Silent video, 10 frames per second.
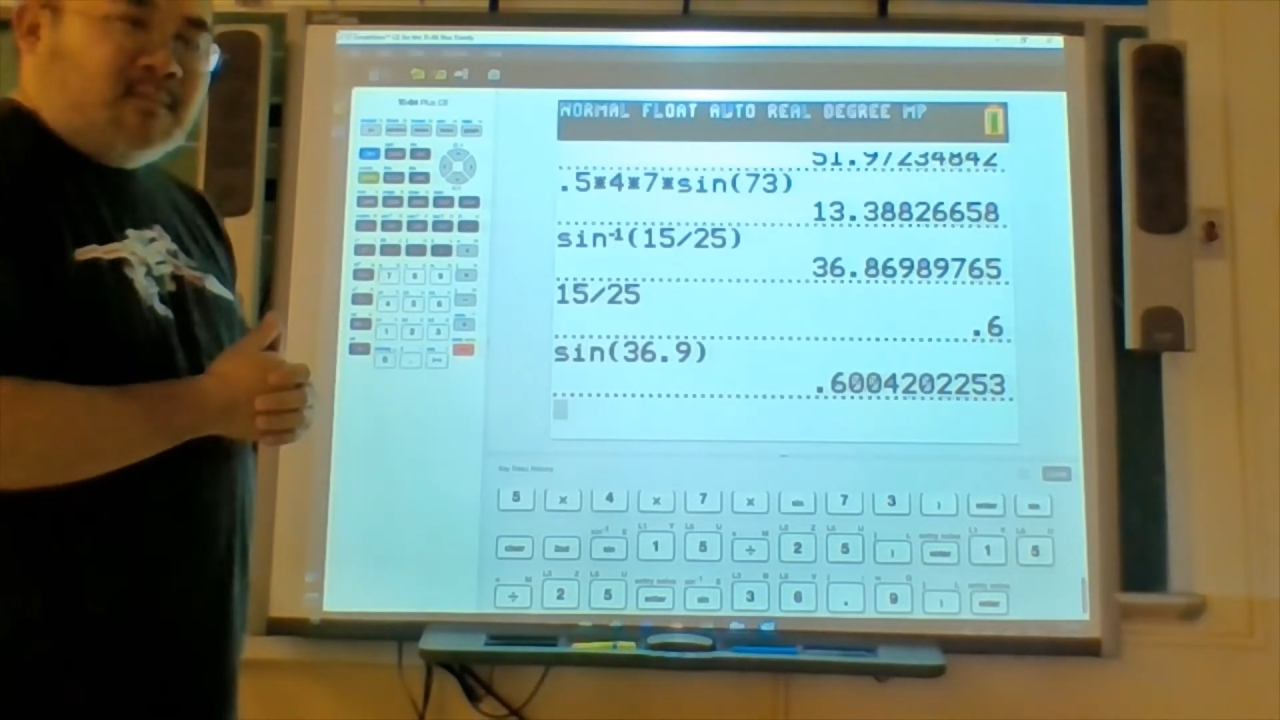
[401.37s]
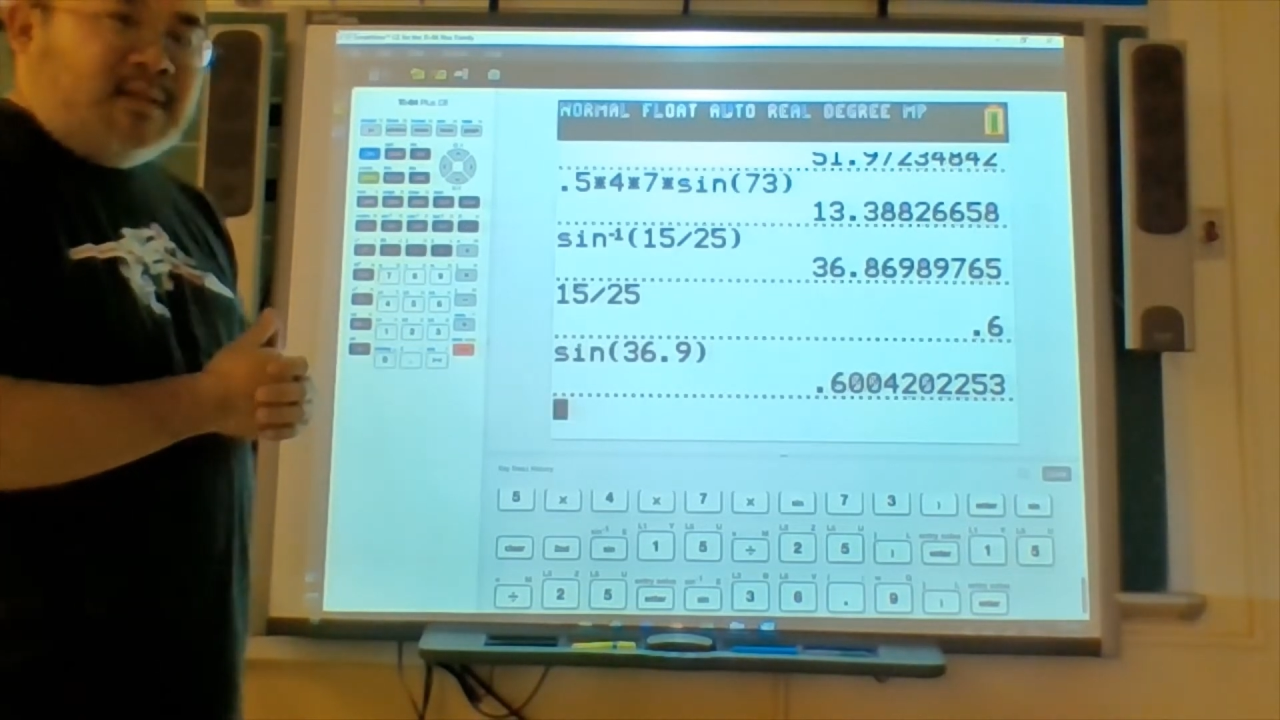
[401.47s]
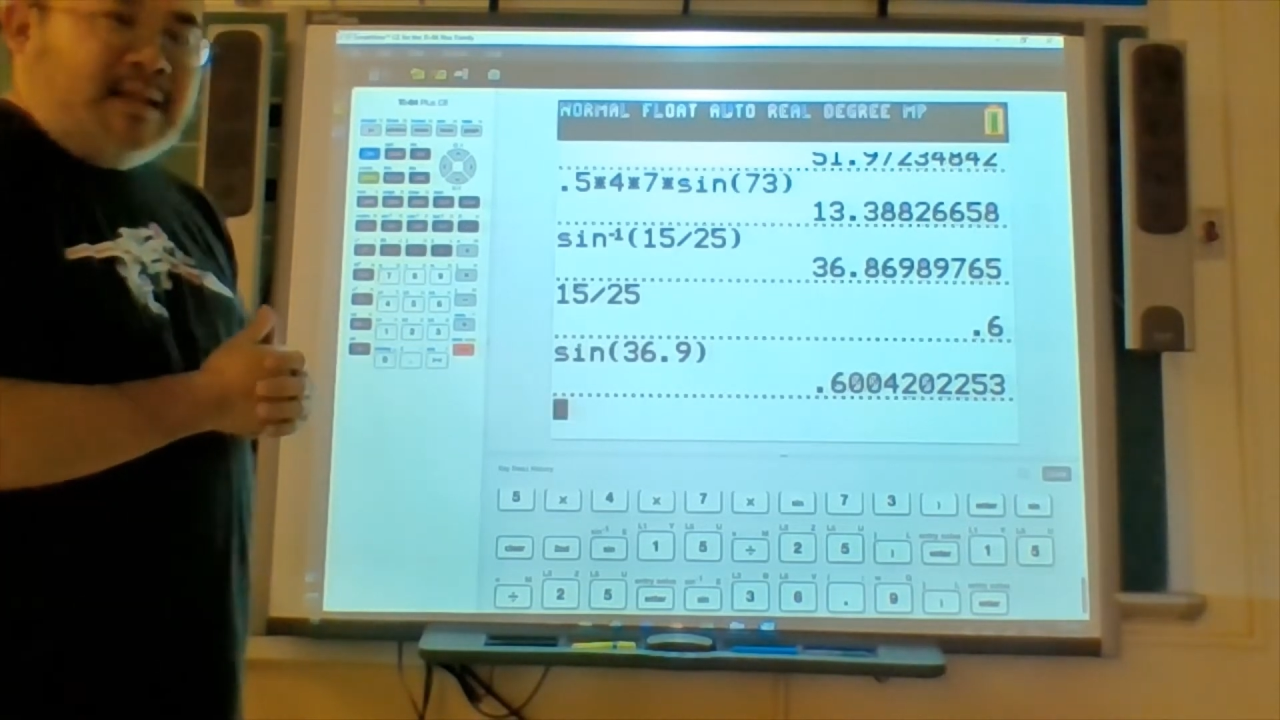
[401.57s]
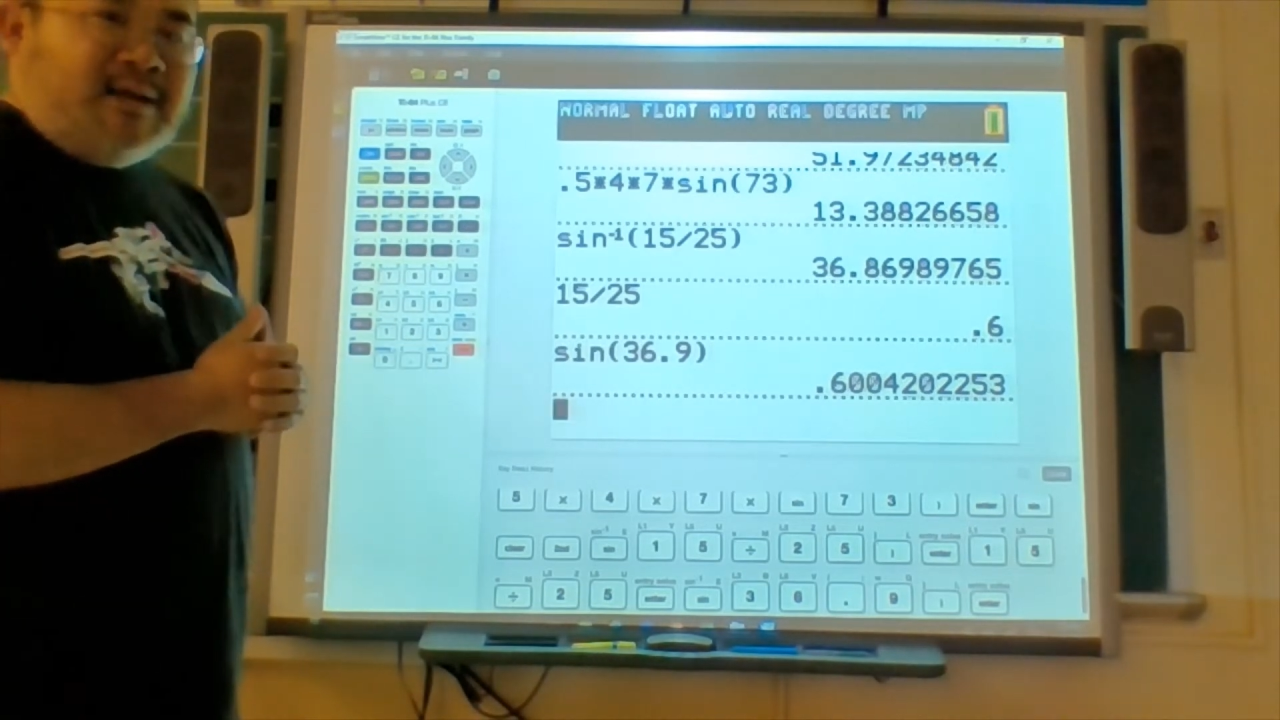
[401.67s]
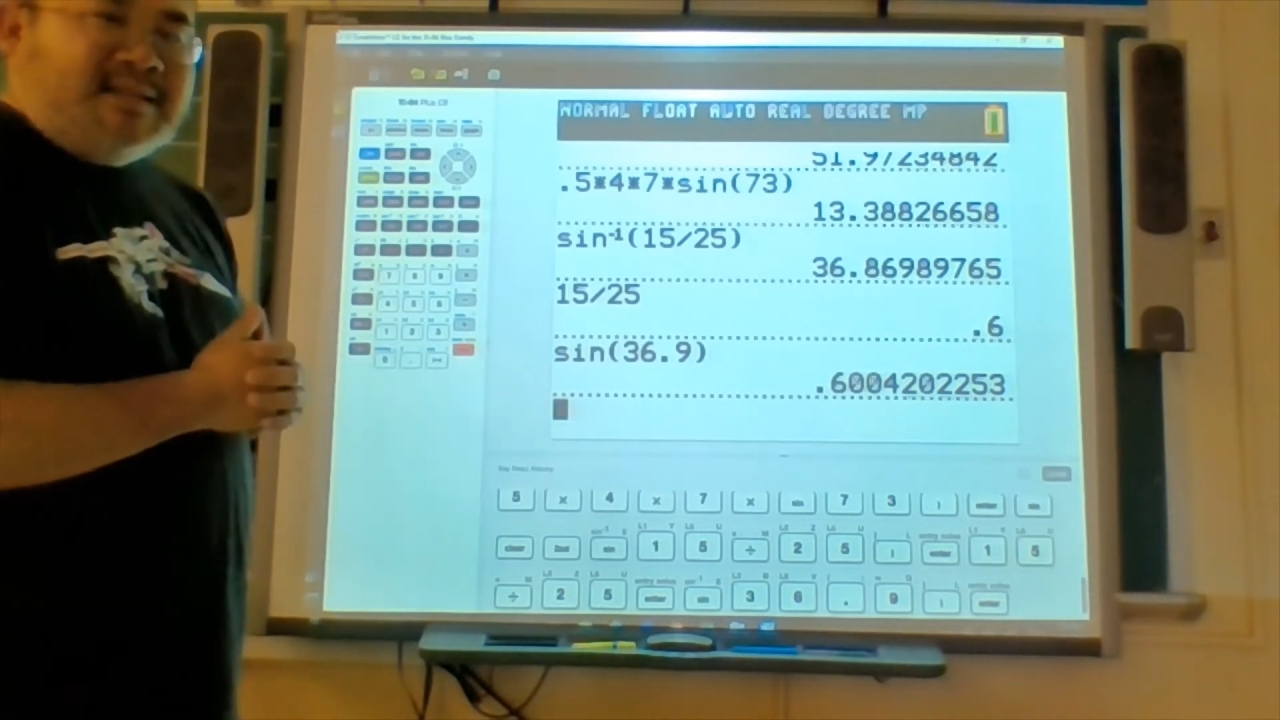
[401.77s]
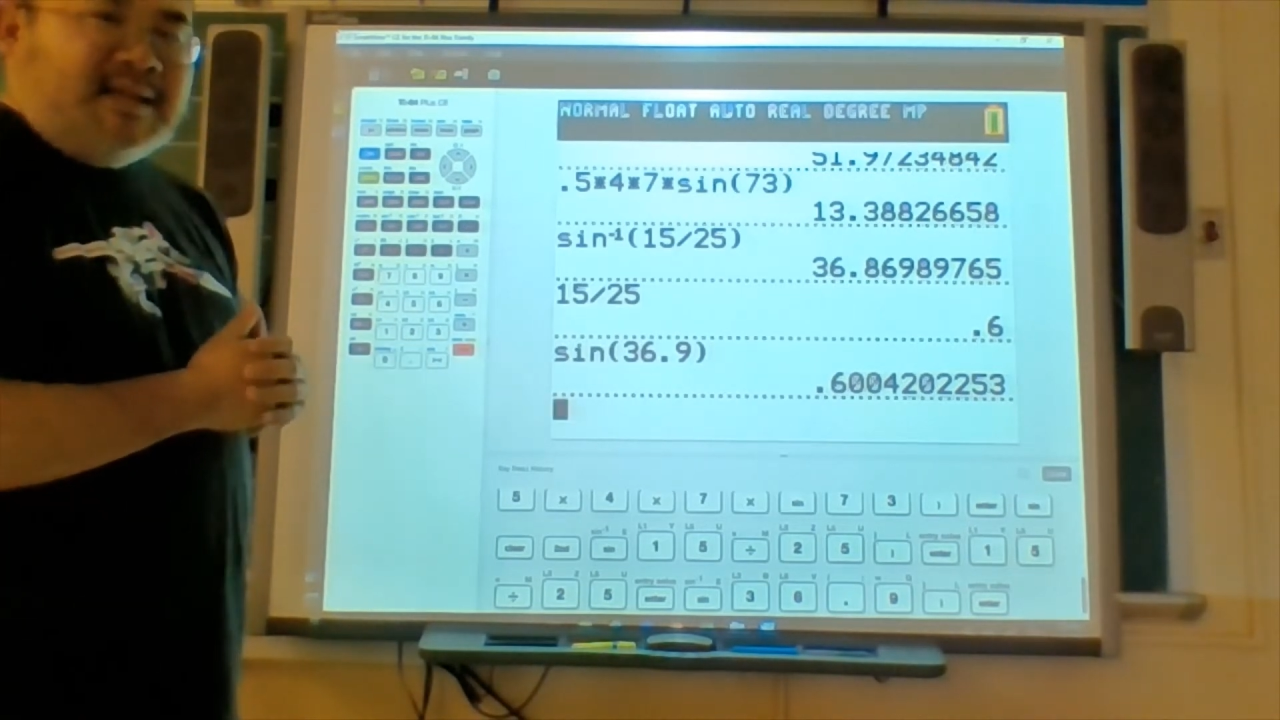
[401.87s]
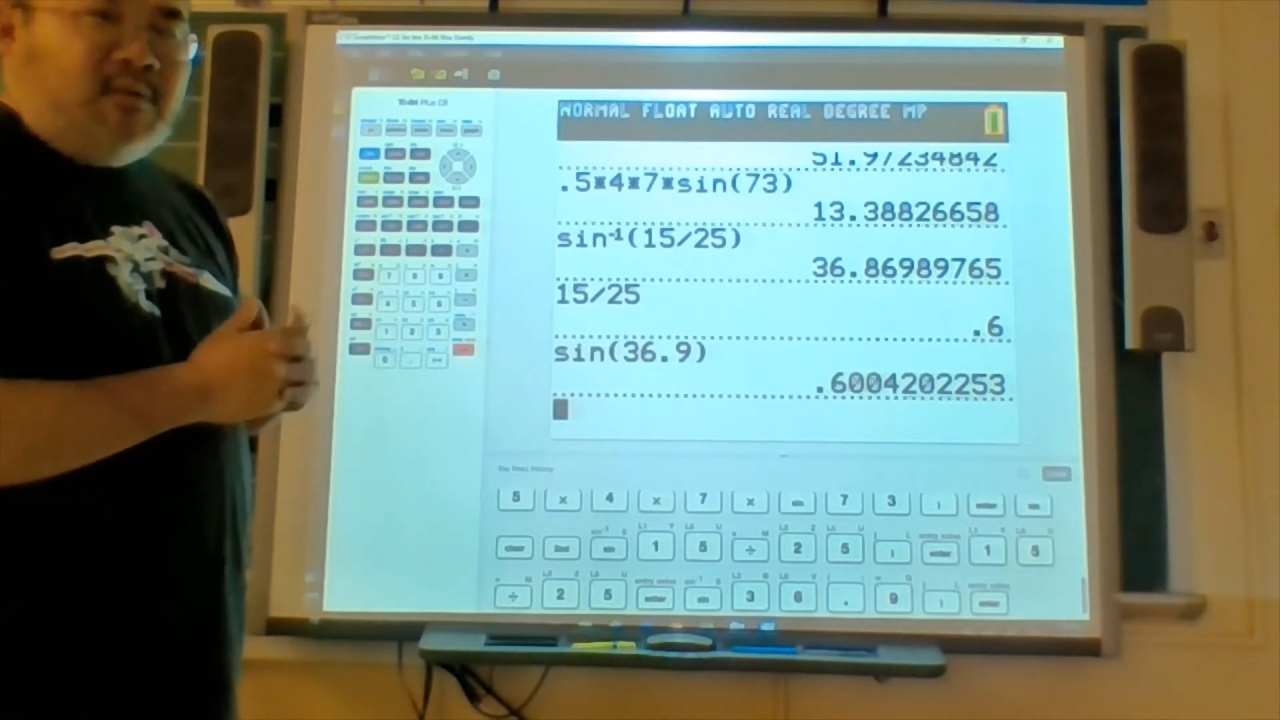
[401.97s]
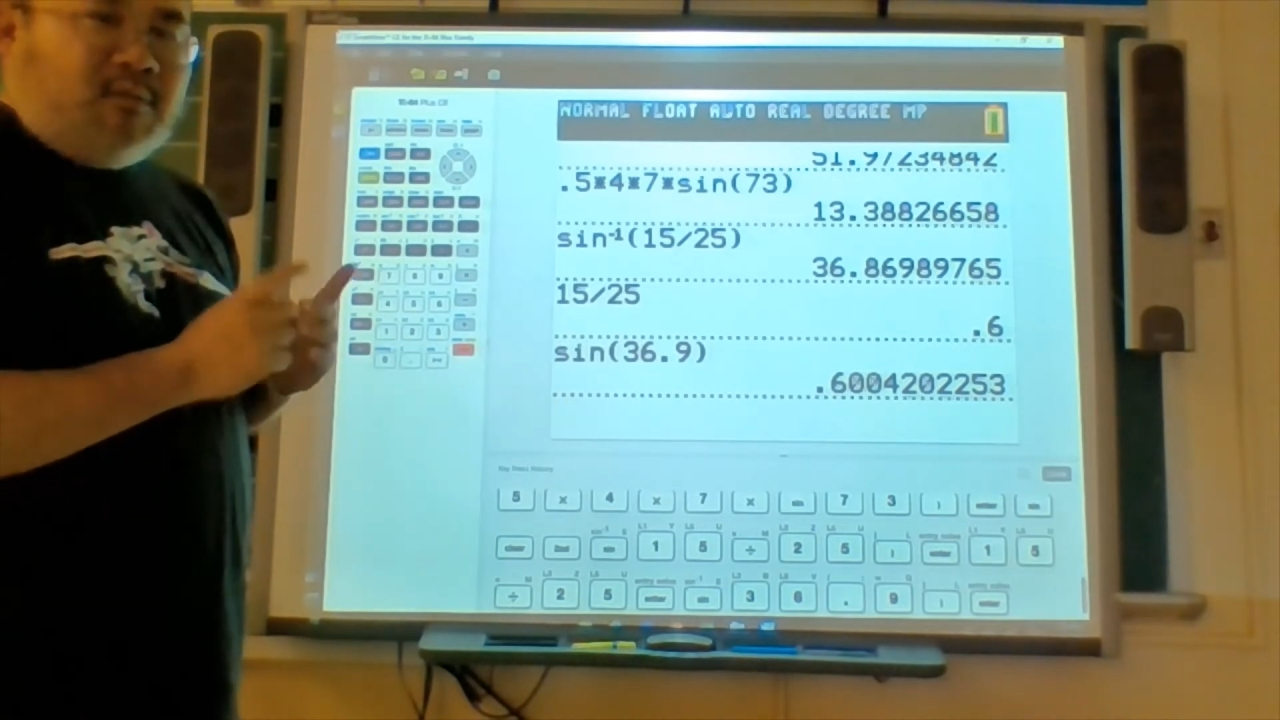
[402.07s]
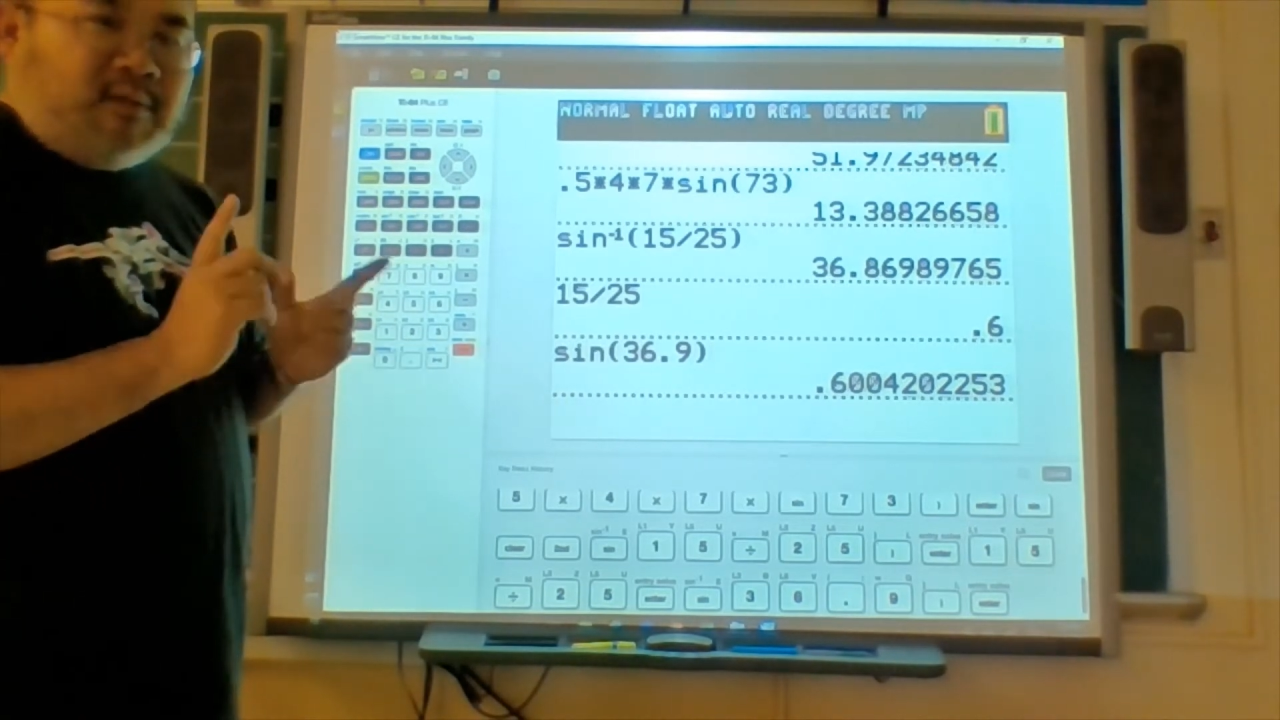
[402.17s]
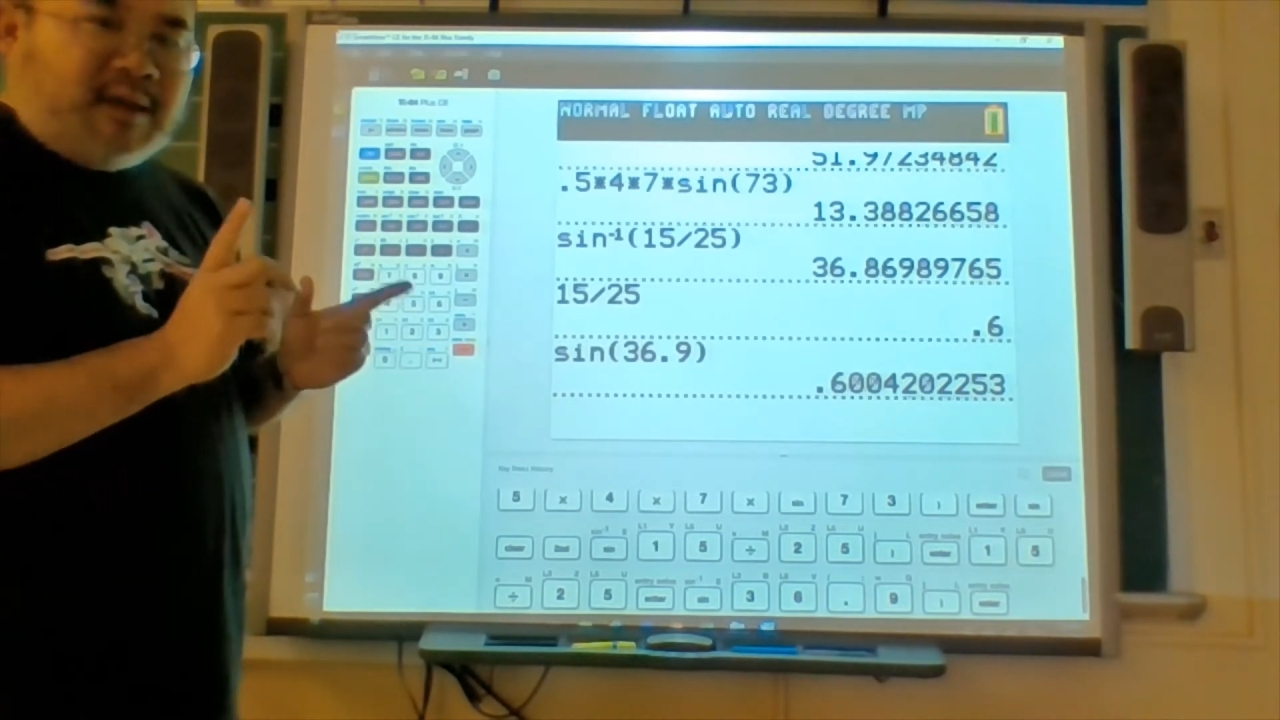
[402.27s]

Now I said all